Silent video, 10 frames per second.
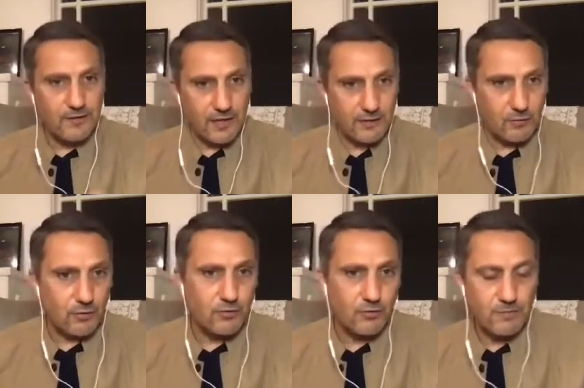that's
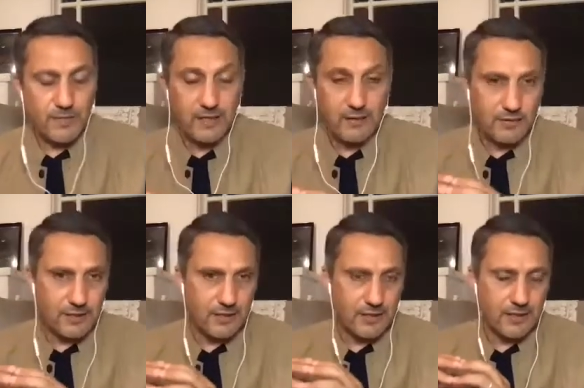also is being
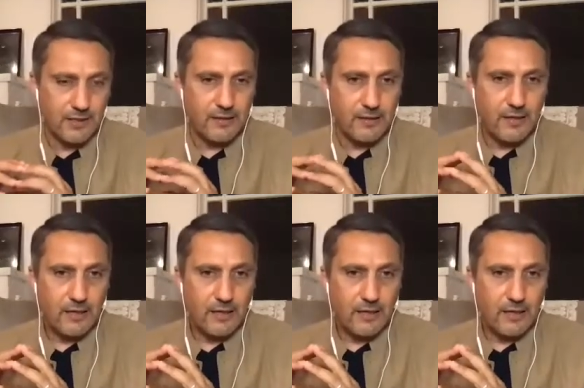articulated